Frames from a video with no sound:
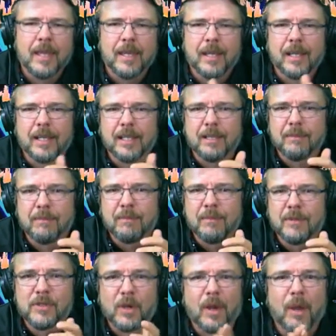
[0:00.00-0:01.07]

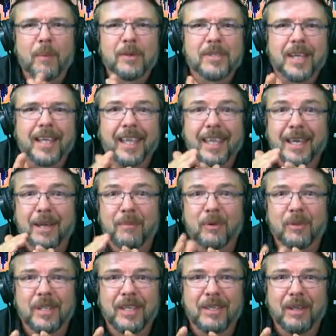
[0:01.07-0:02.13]
Sorry, I wished I could get into
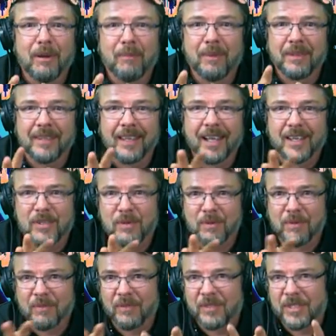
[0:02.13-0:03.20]
more detail, but the
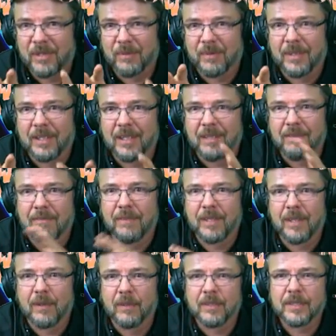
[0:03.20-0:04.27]
actual jittery
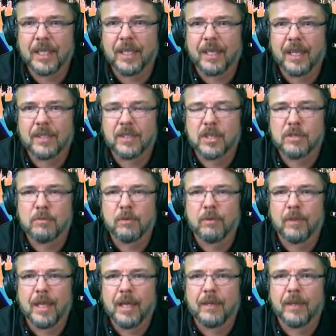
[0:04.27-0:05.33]
video, it looks like it actually
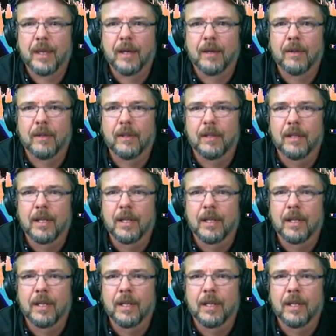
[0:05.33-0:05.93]
smoothed out now.